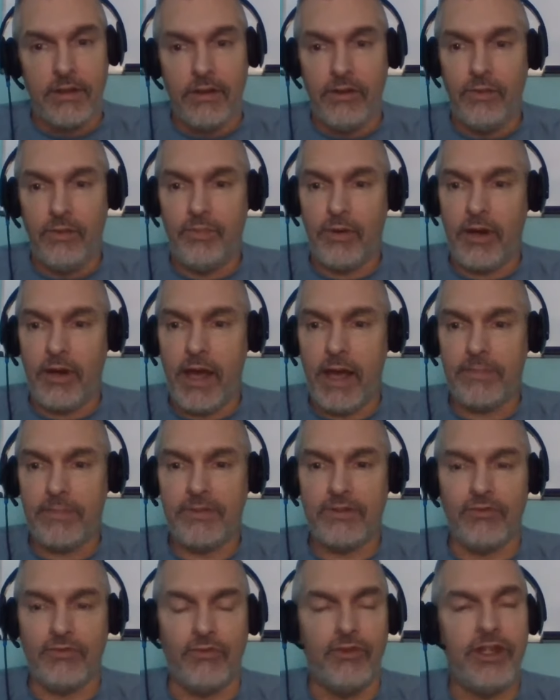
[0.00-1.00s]
you
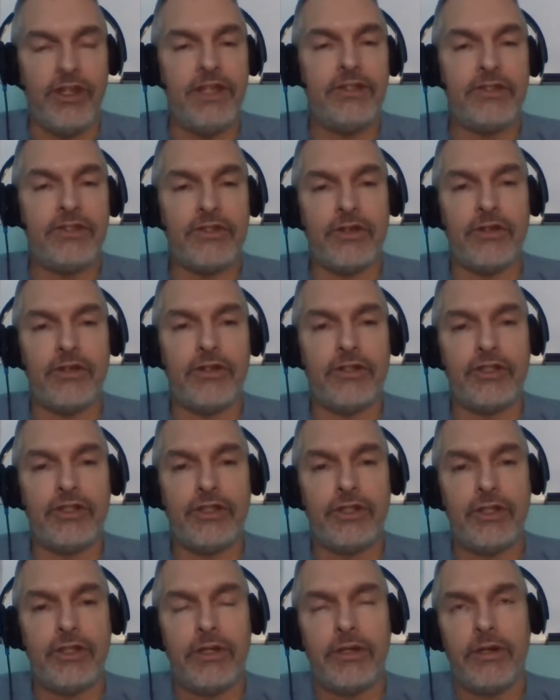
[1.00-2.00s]
perhaps
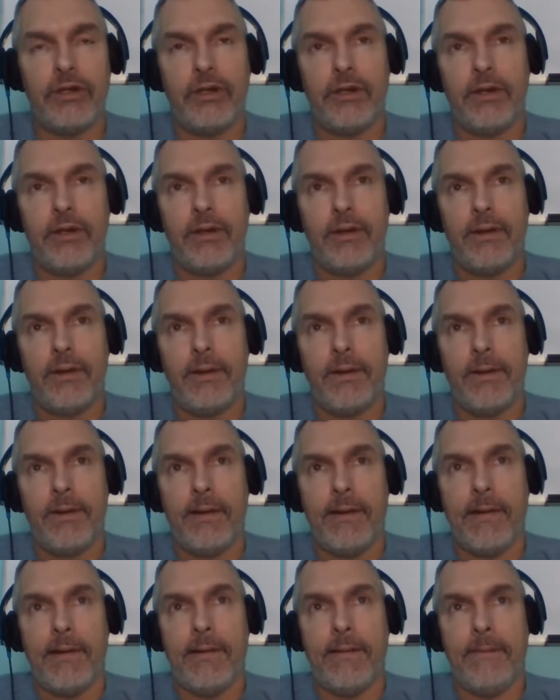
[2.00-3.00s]
research
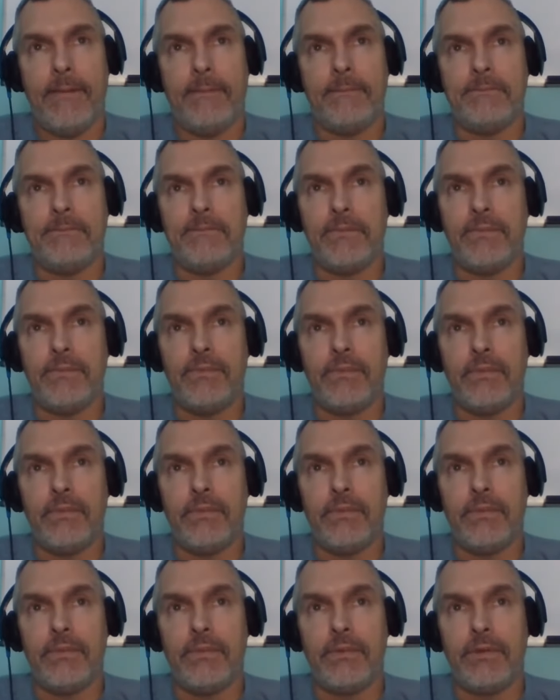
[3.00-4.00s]
um,
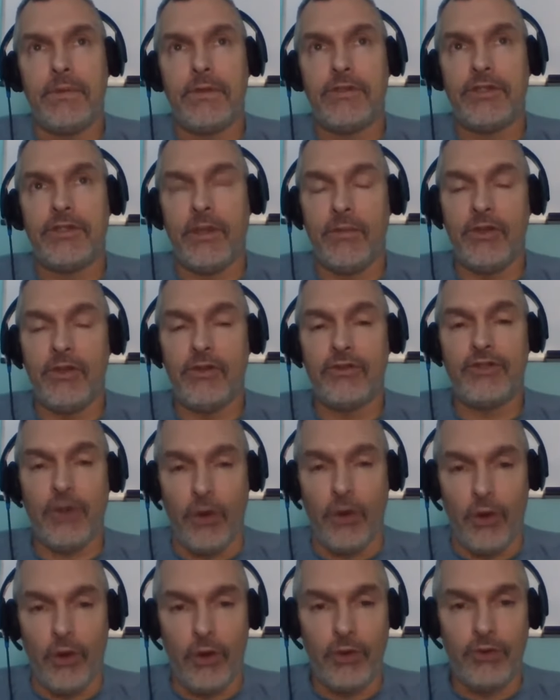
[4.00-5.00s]
some of those
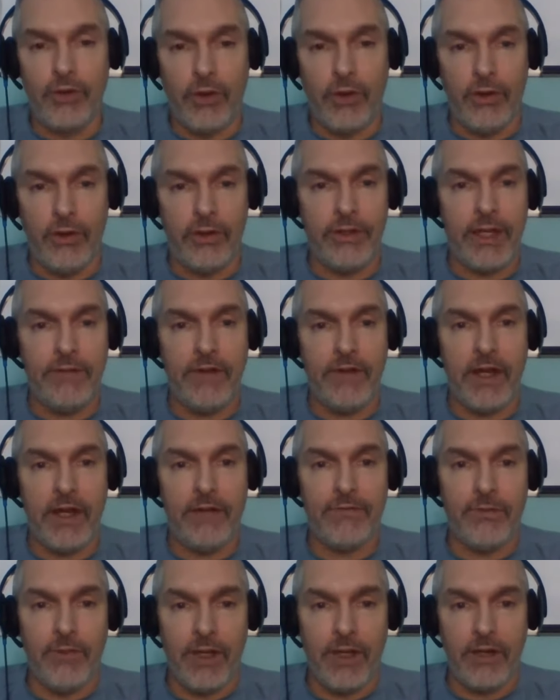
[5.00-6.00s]
old Colin David
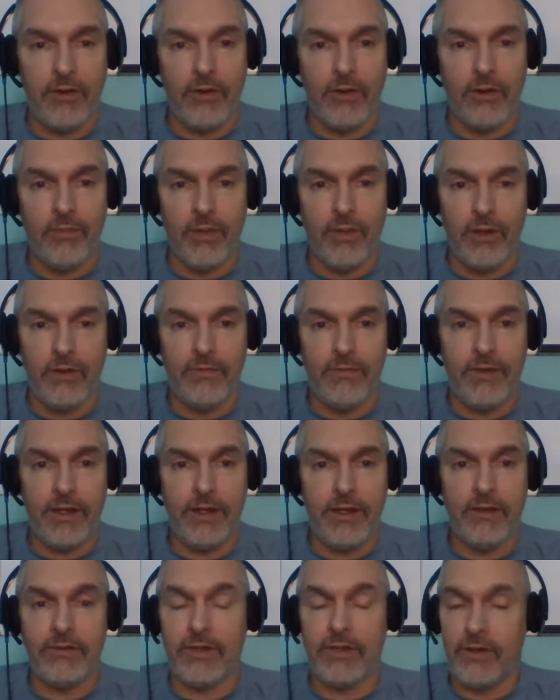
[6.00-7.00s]
hyphen Wynn Colin Miller
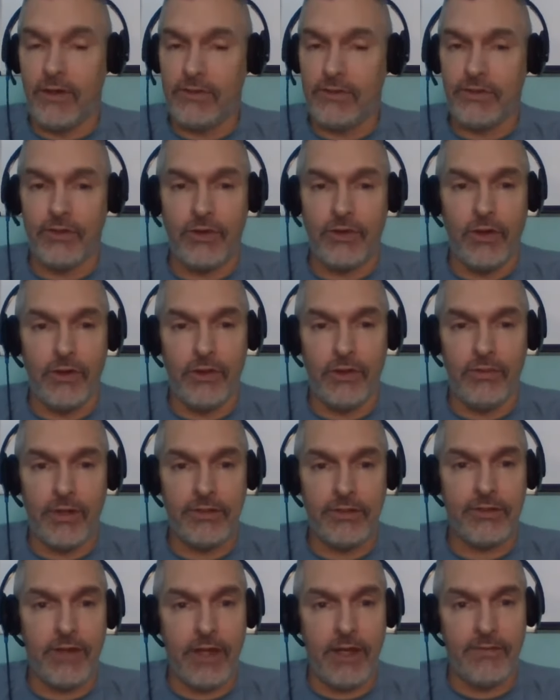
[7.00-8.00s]
videos and also Colin
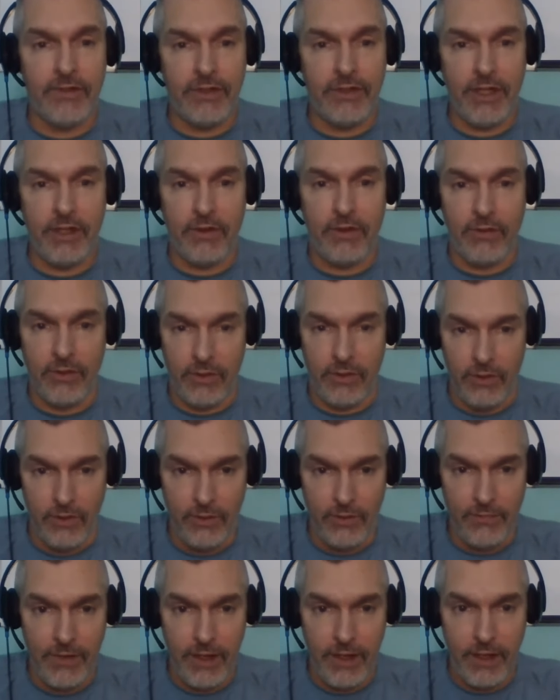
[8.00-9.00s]
Russell hyphen J Colin
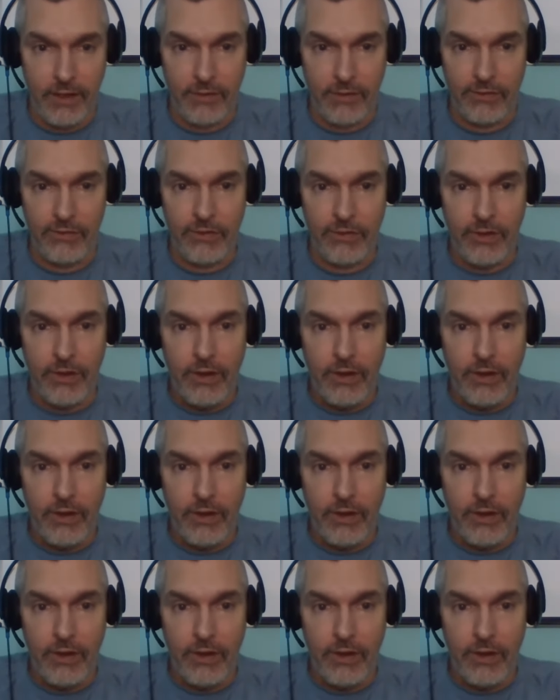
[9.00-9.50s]
Gould videos